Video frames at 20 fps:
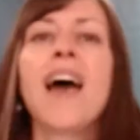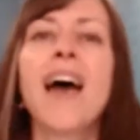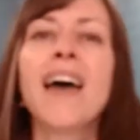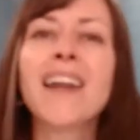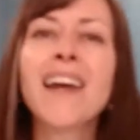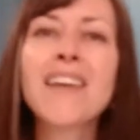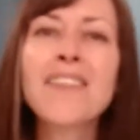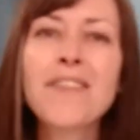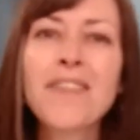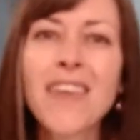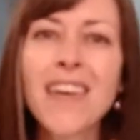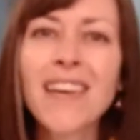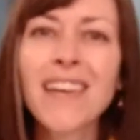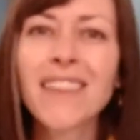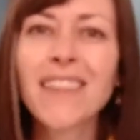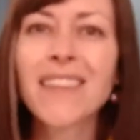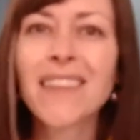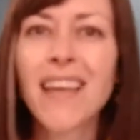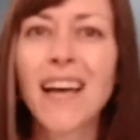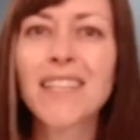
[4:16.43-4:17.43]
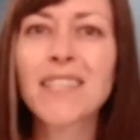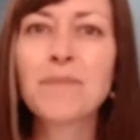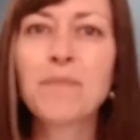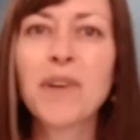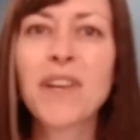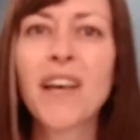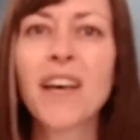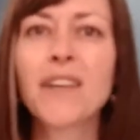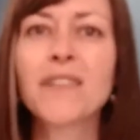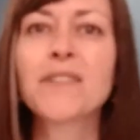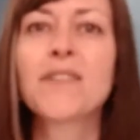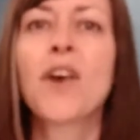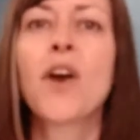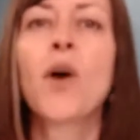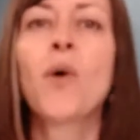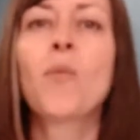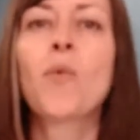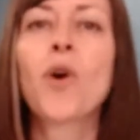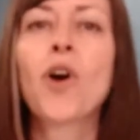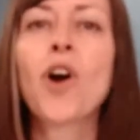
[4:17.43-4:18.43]
And I think that that's because
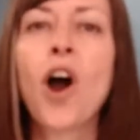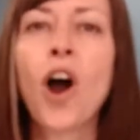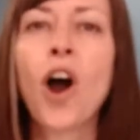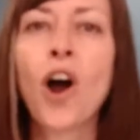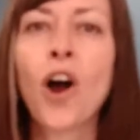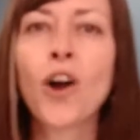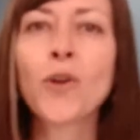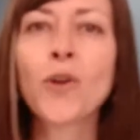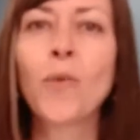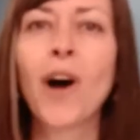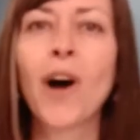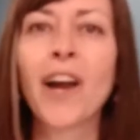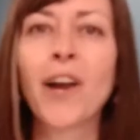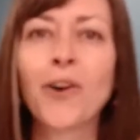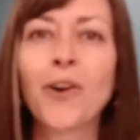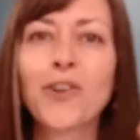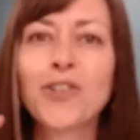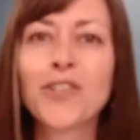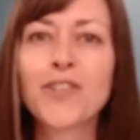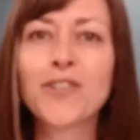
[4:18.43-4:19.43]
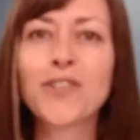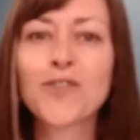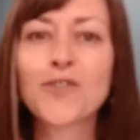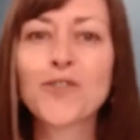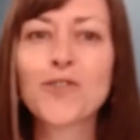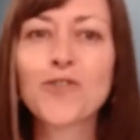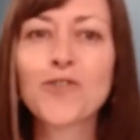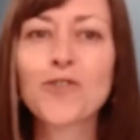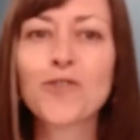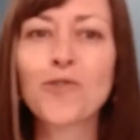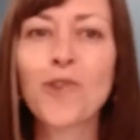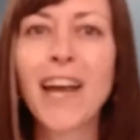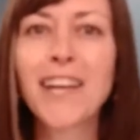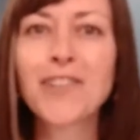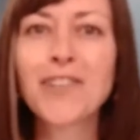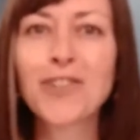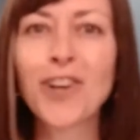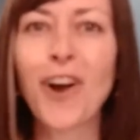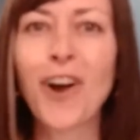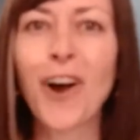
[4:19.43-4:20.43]
we're hardwired to
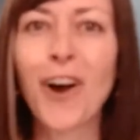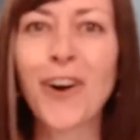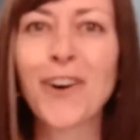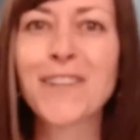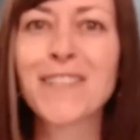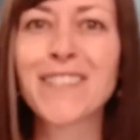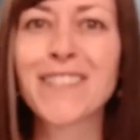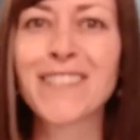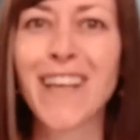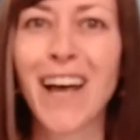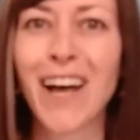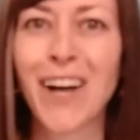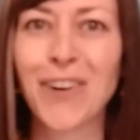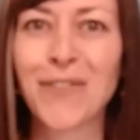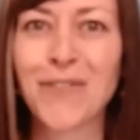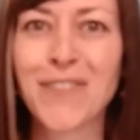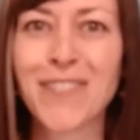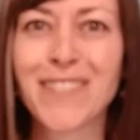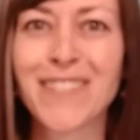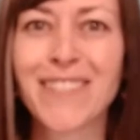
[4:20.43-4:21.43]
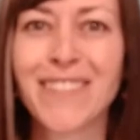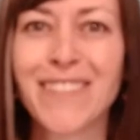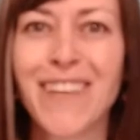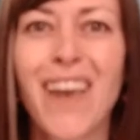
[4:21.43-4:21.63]
stretch ourselves.